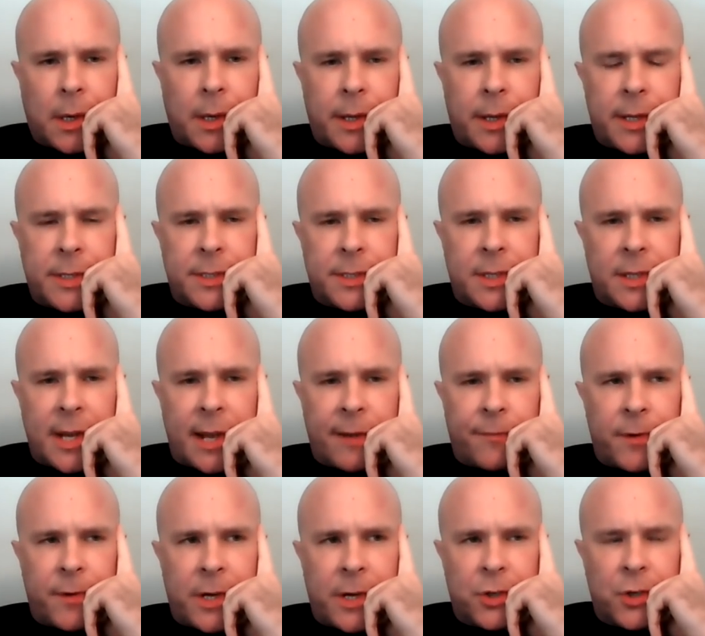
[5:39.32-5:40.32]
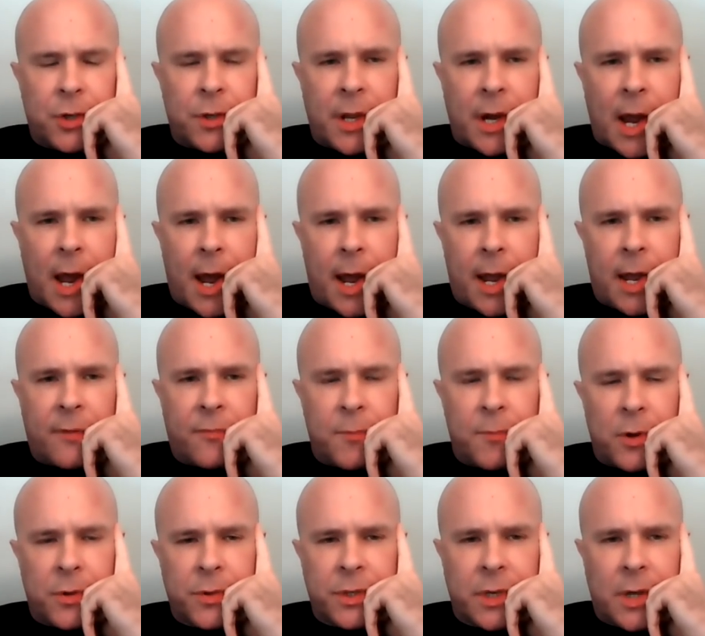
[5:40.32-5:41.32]
Uh, is the definition that I have
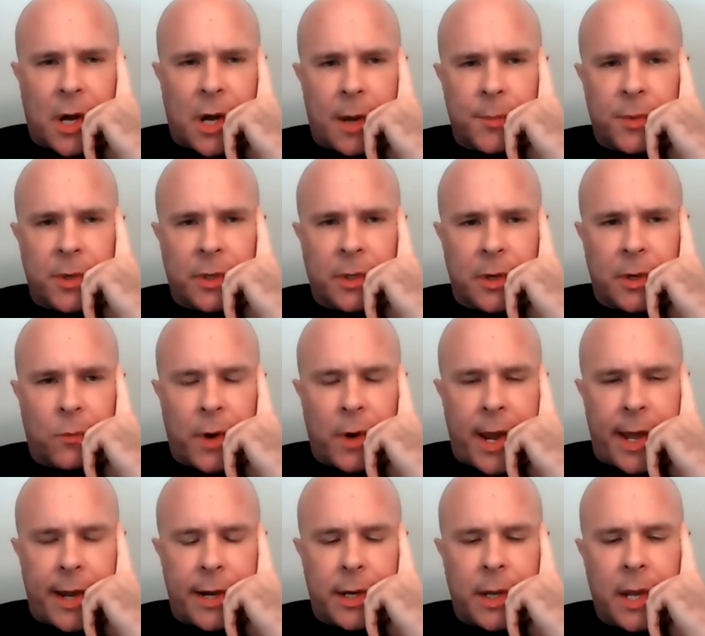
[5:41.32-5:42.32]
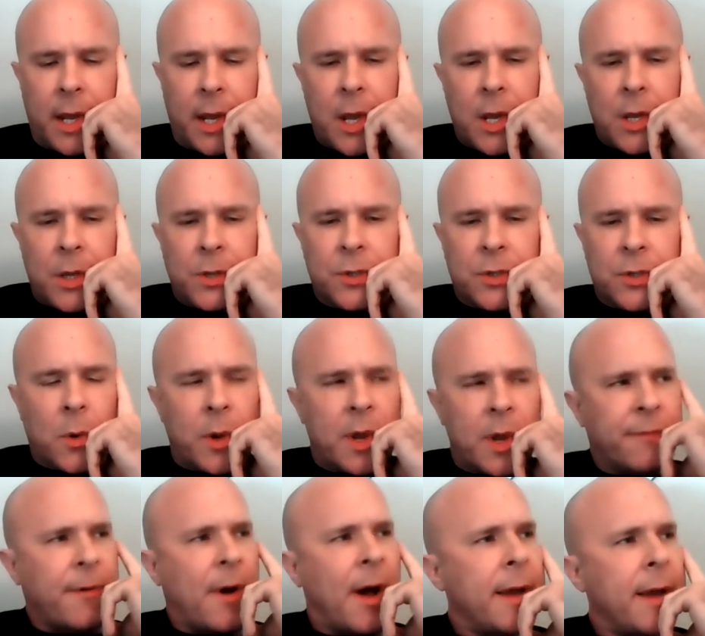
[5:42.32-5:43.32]
most commonly read. So
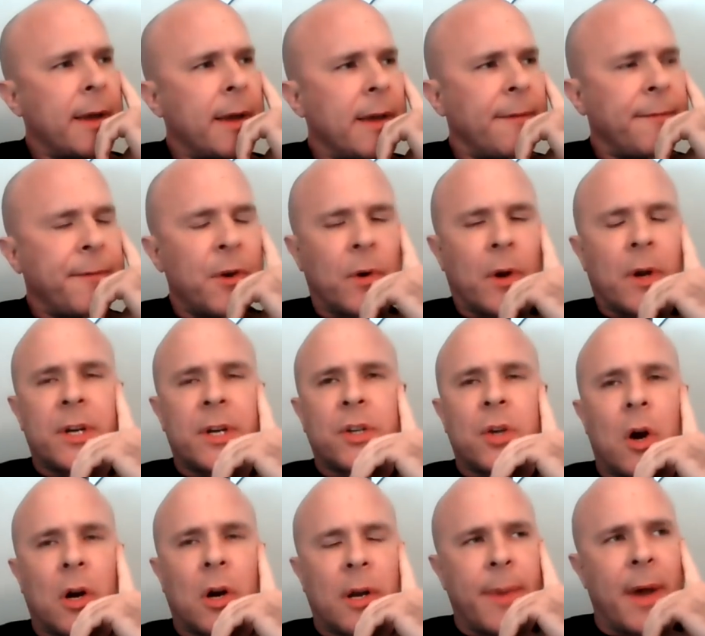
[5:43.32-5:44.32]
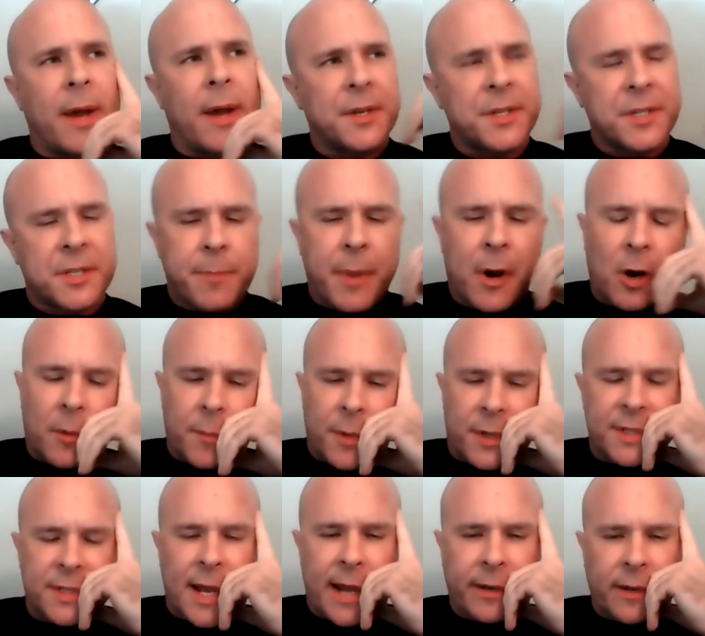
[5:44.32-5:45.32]
if I, if you're going to talk about
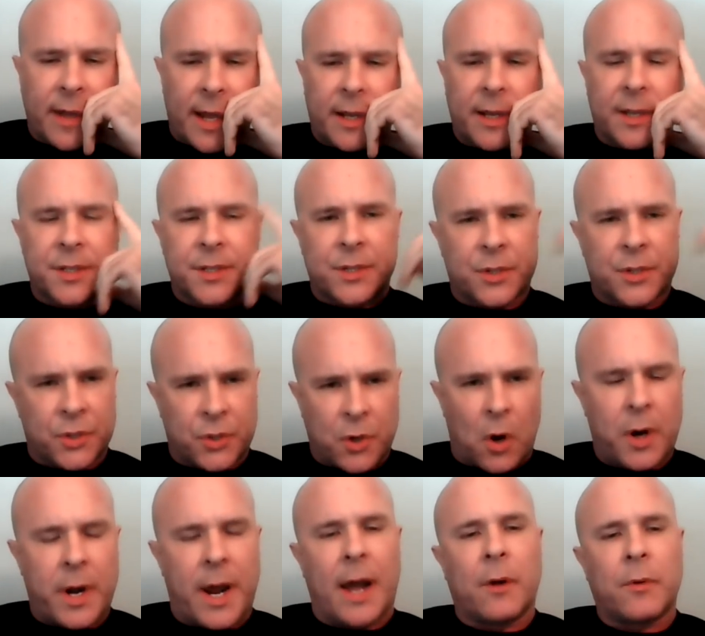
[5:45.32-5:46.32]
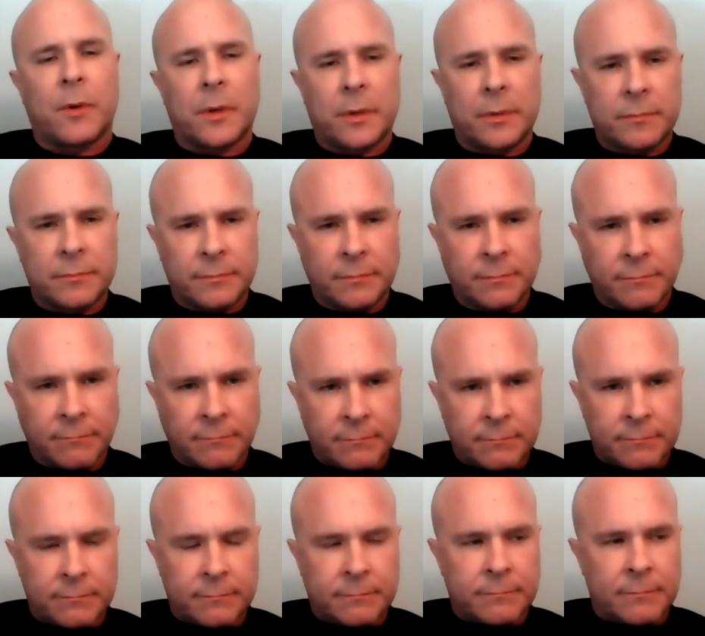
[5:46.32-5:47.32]
experiments, I'd like us to start out
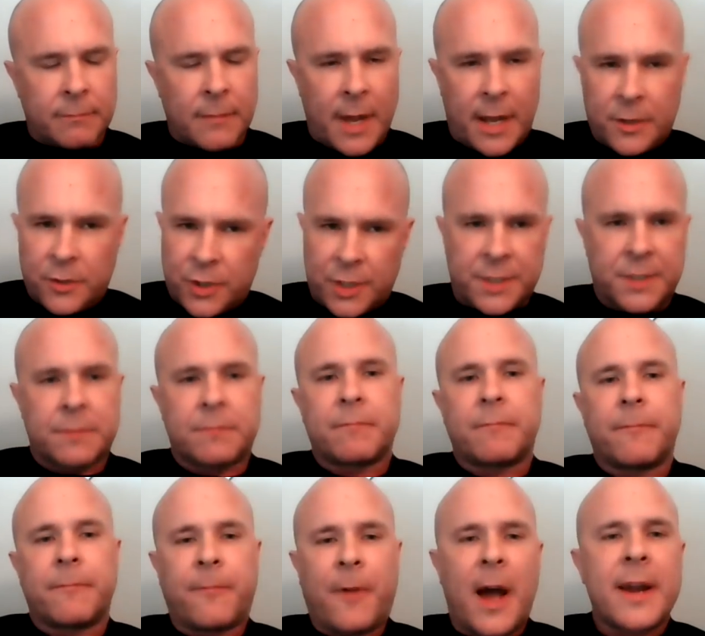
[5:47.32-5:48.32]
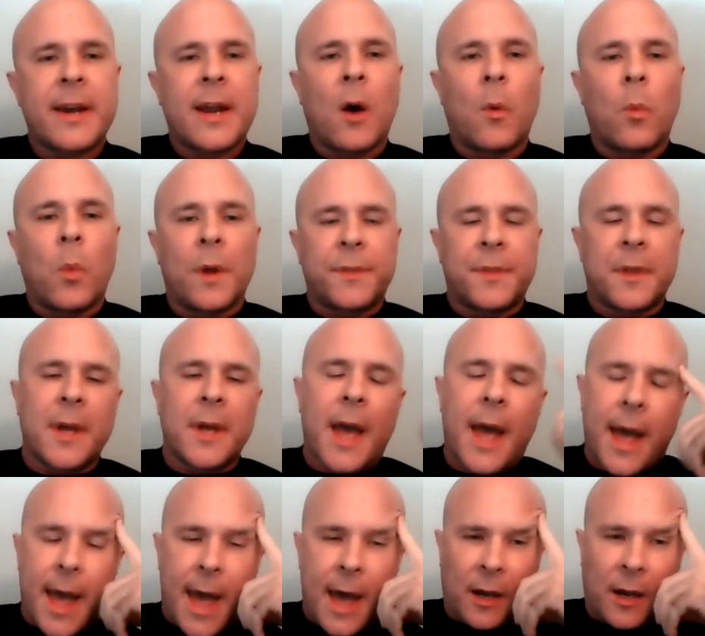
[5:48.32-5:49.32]
and just find out what
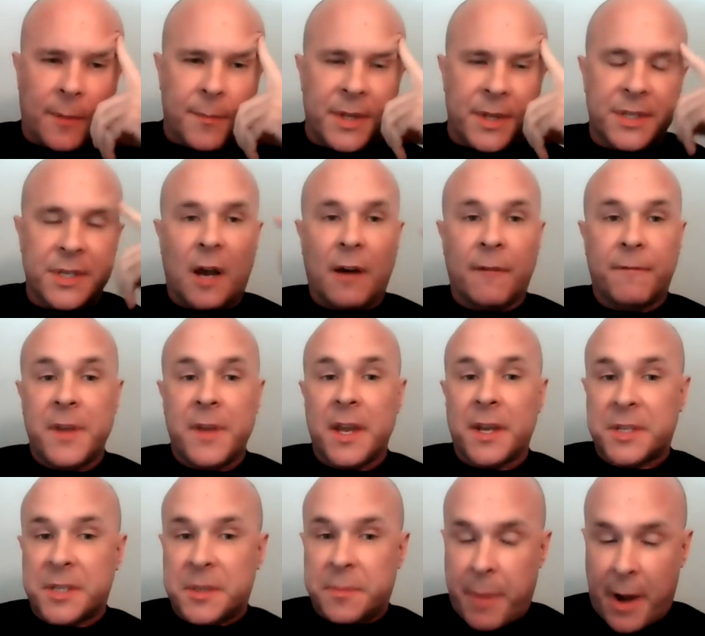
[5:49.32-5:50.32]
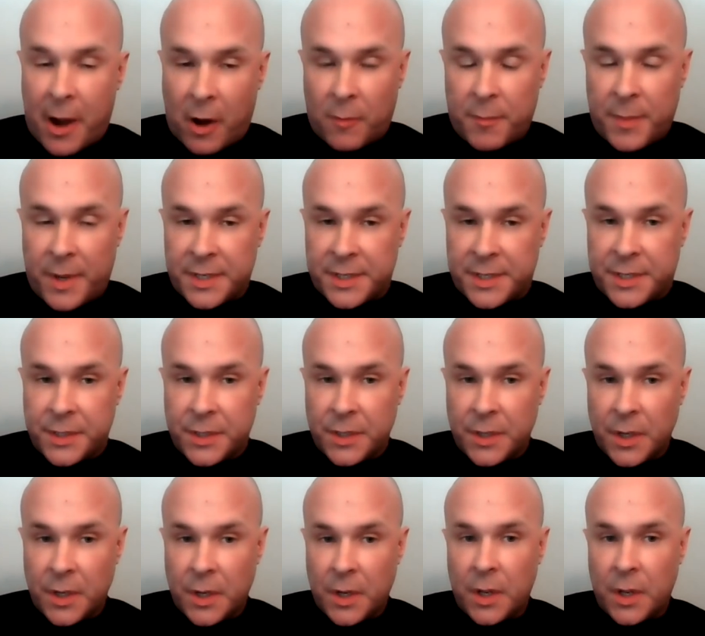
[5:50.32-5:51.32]
the elements of the experiment